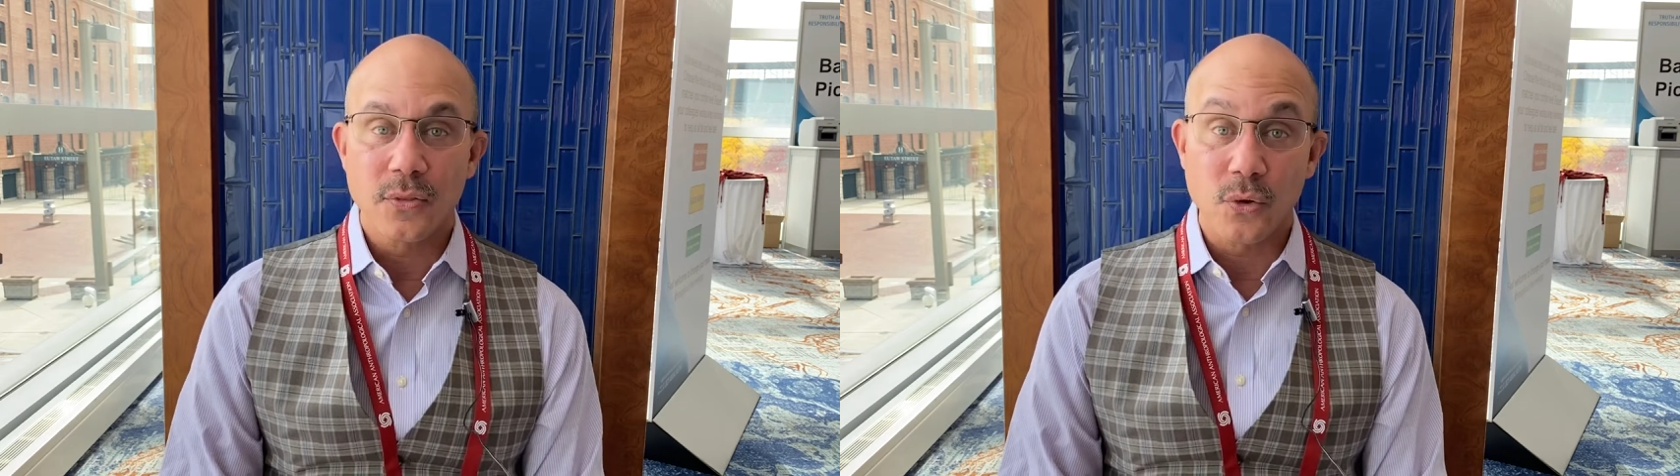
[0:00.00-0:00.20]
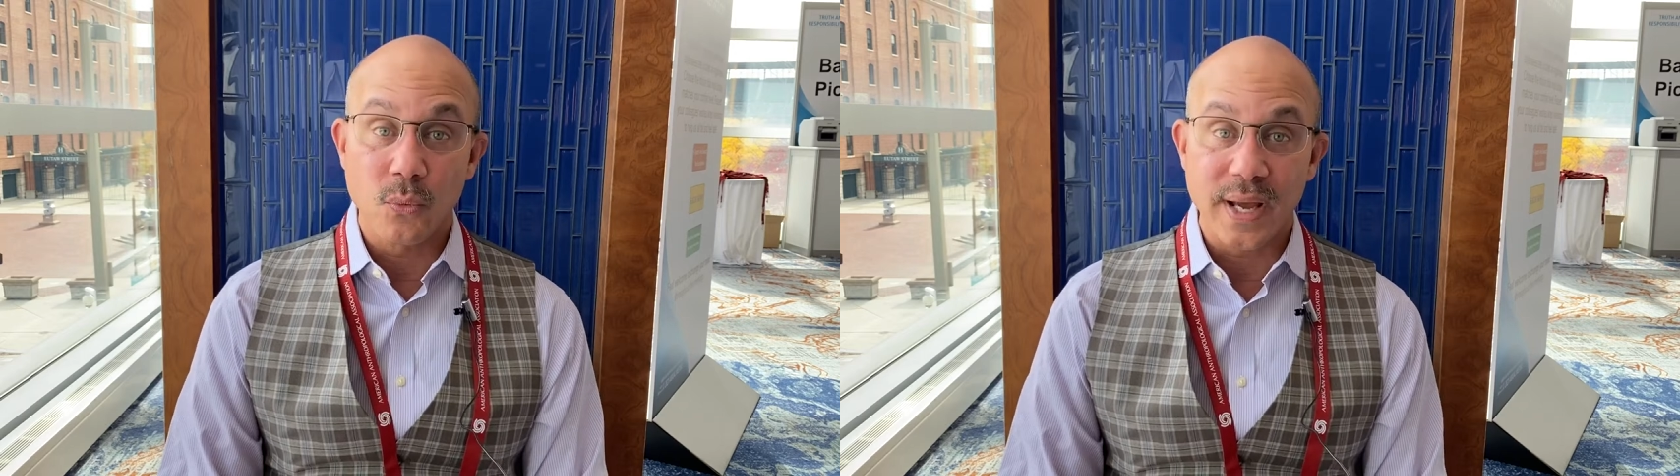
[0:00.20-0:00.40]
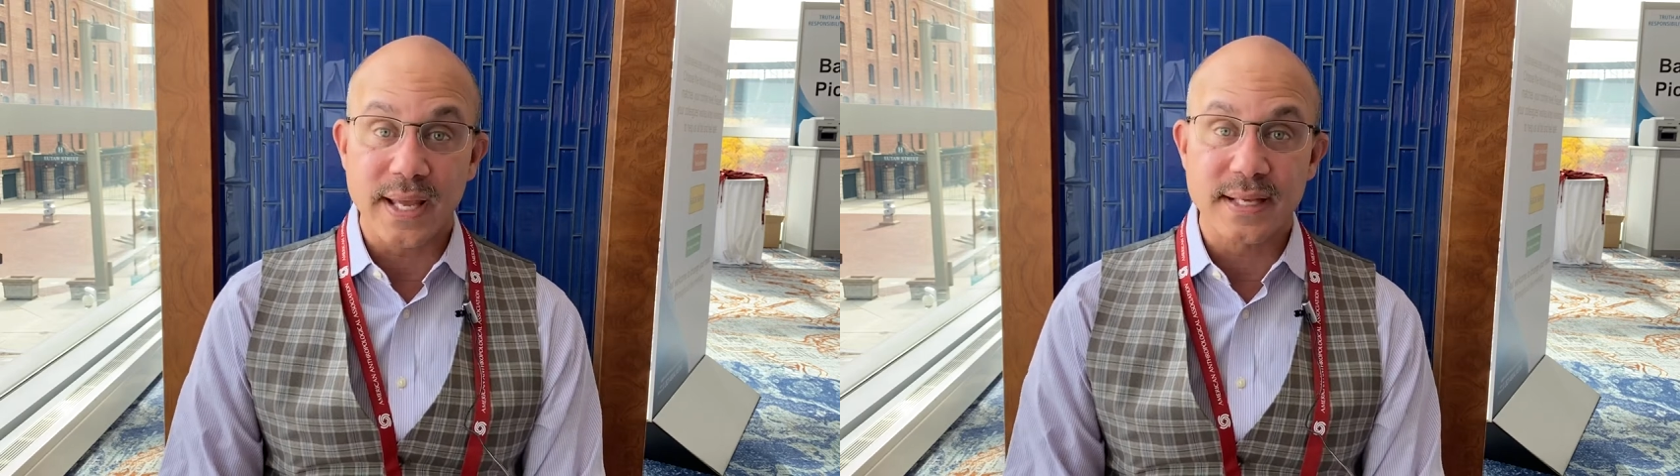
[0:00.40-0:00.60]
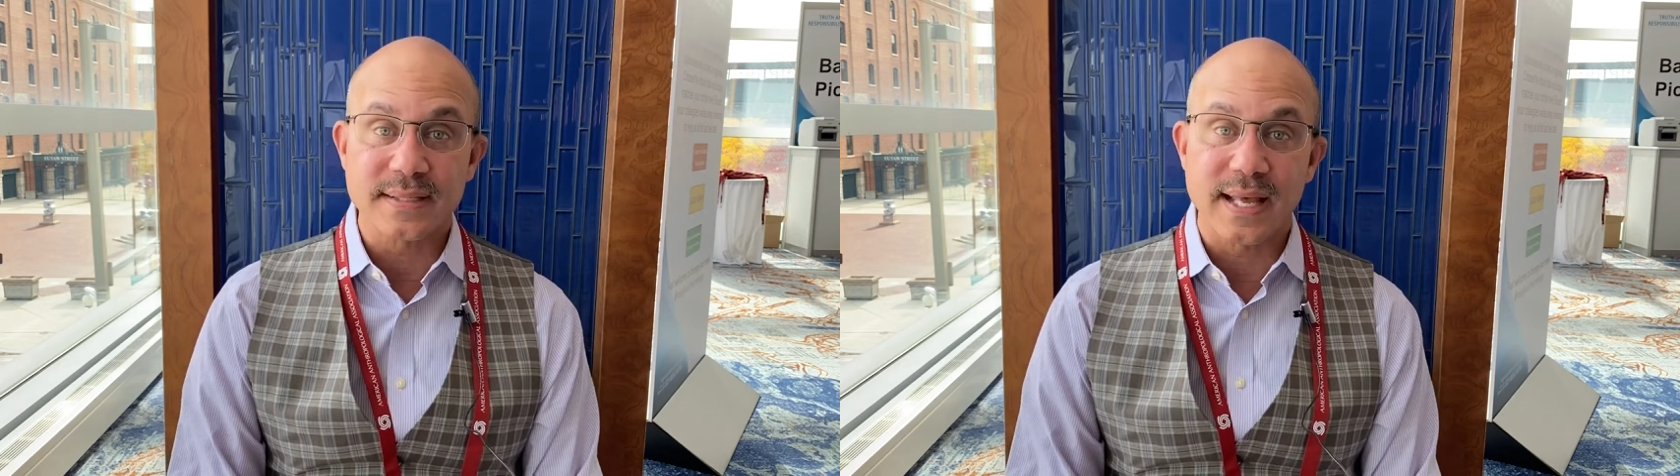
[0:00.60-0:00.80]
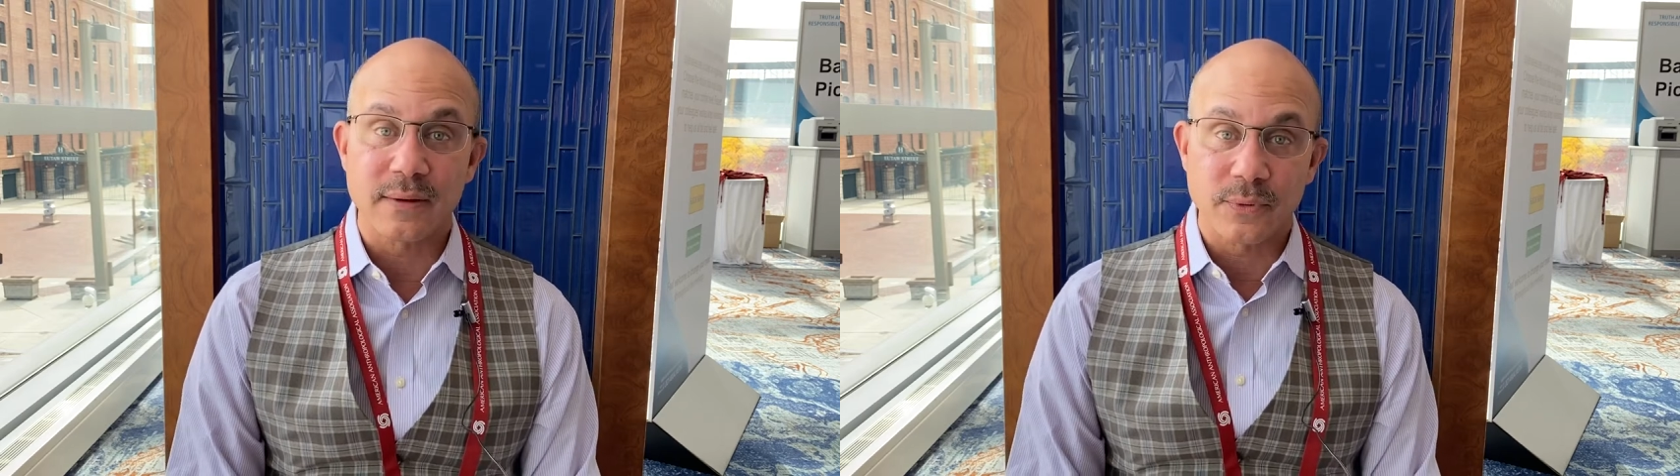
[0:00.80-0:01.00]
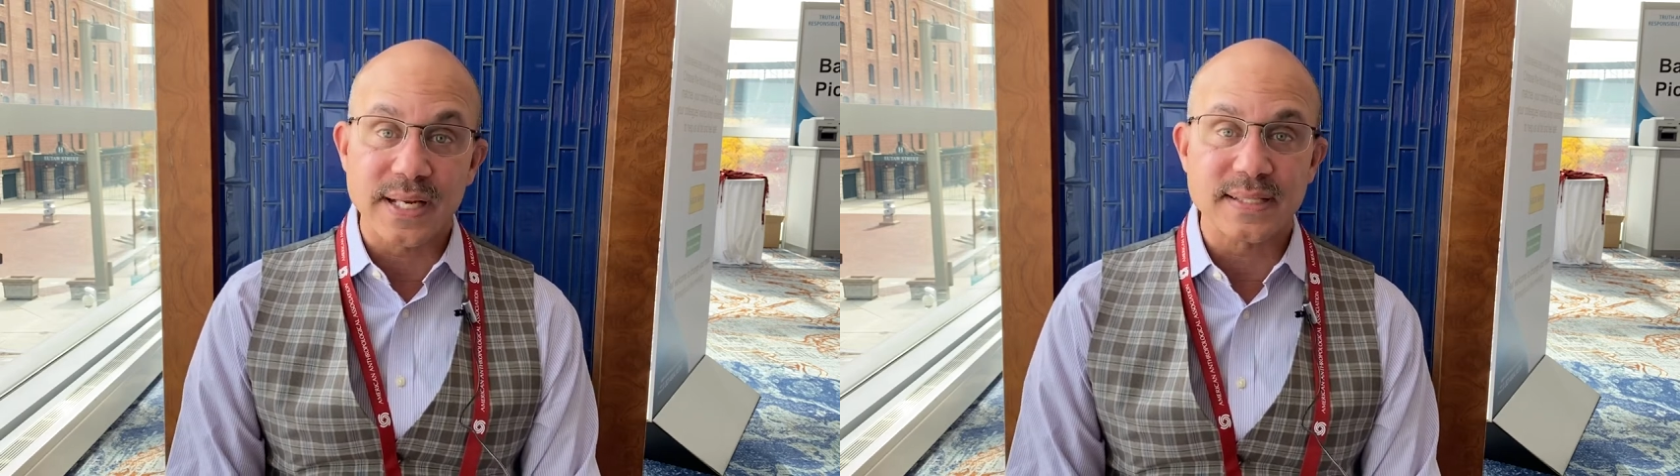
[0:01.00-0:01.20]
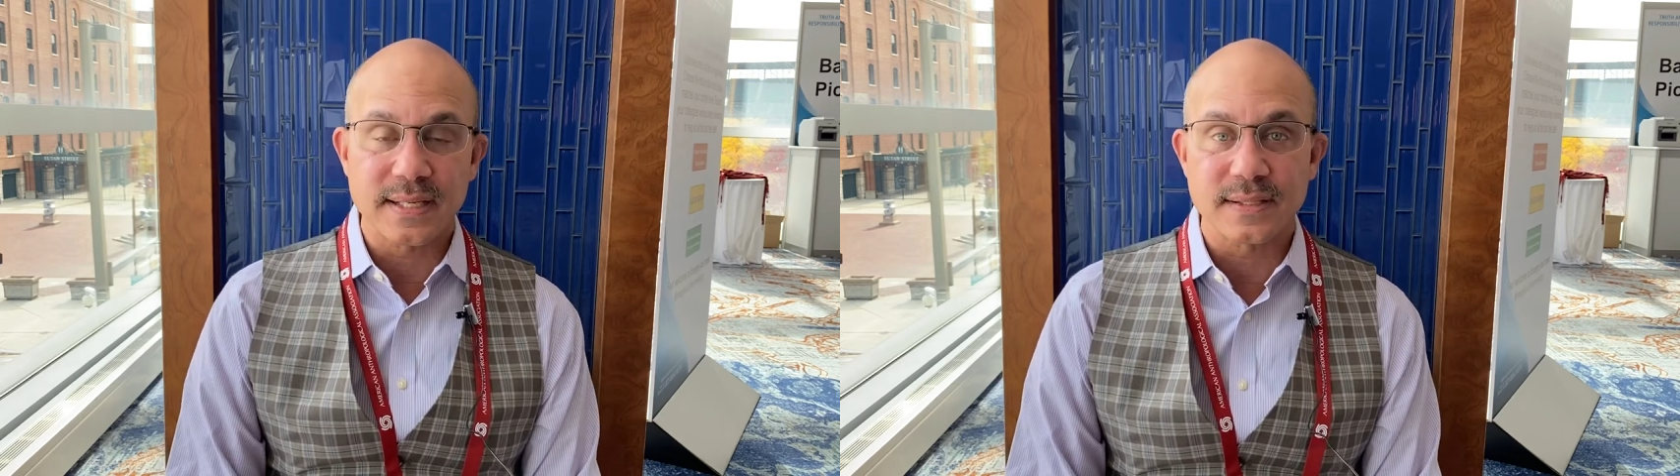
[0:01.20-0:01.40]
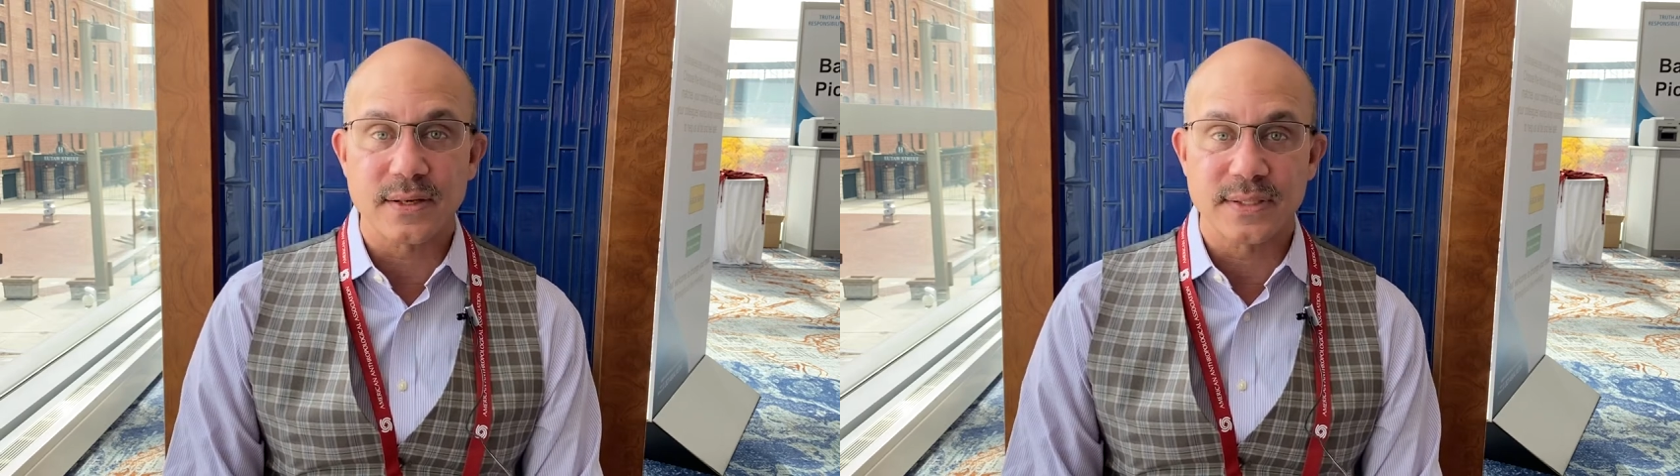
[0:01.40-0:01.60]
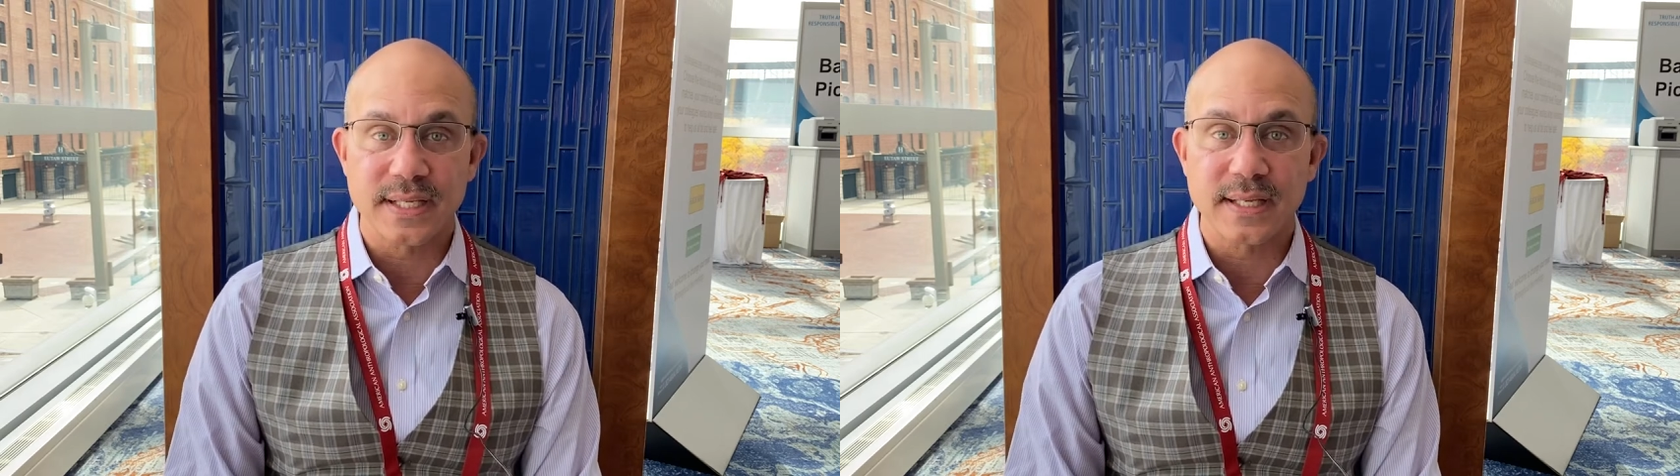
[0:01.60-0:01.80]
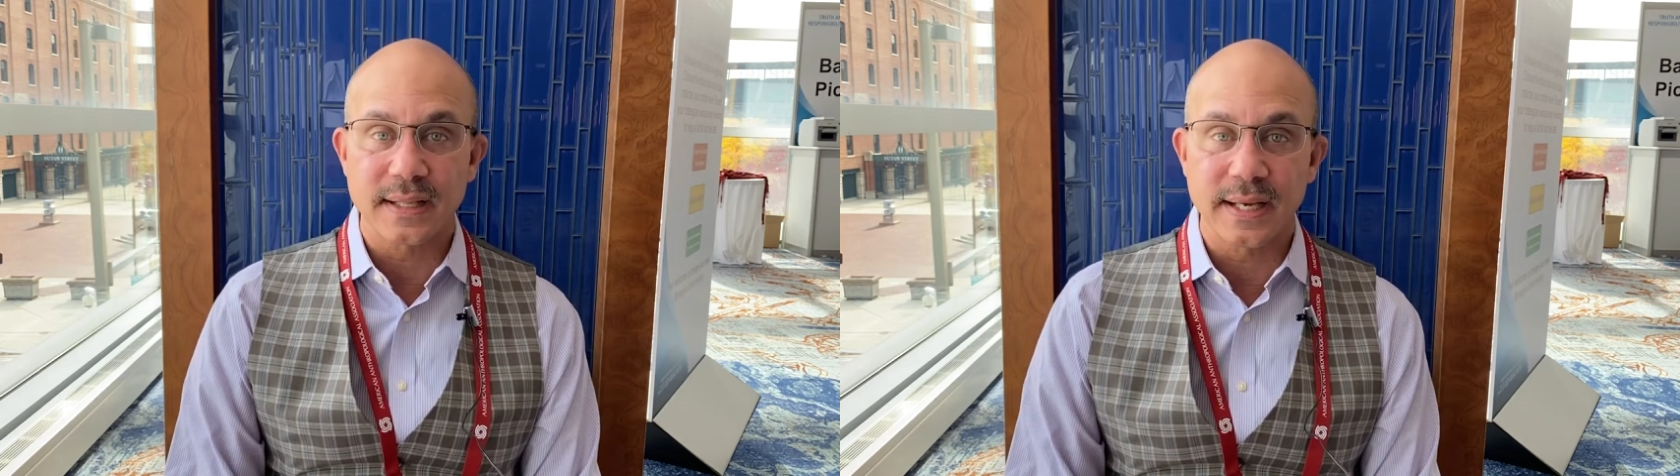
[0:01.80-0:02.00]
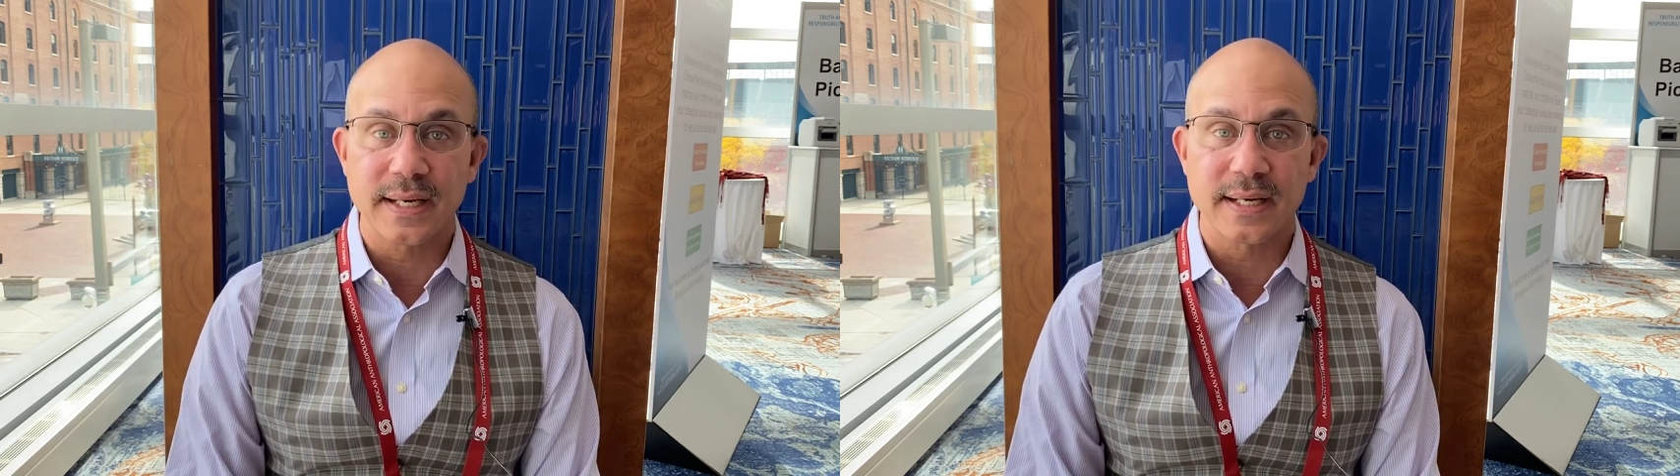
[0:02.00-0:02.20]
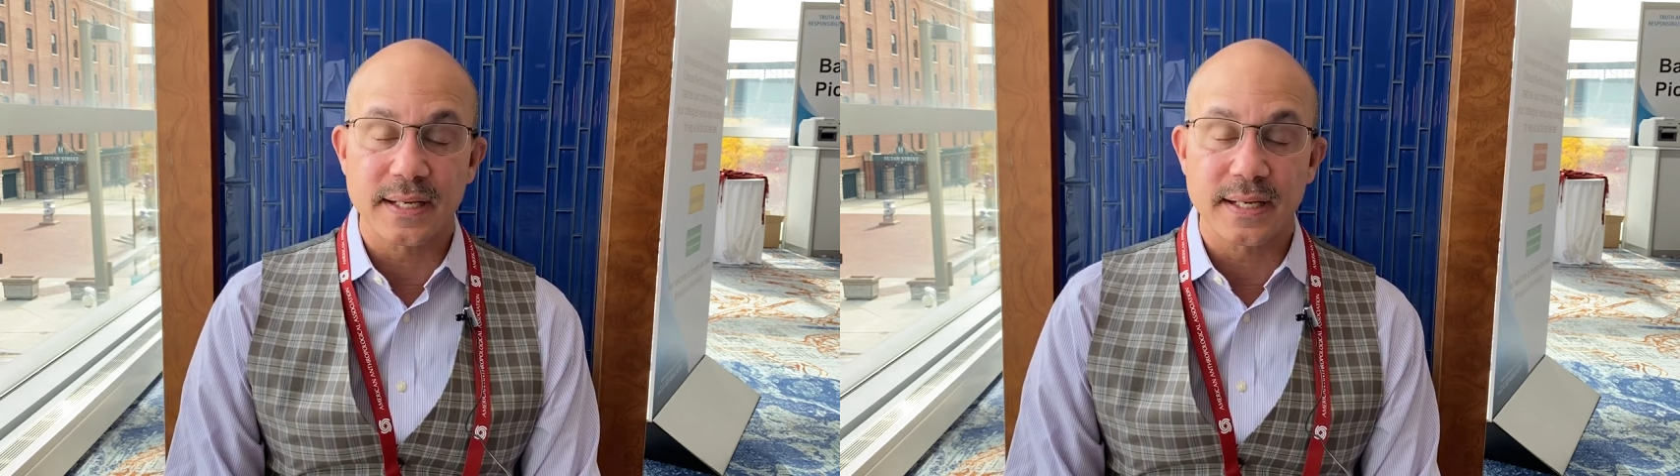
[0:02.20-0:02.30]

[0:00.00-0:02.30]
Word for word: the ways that race gets articulated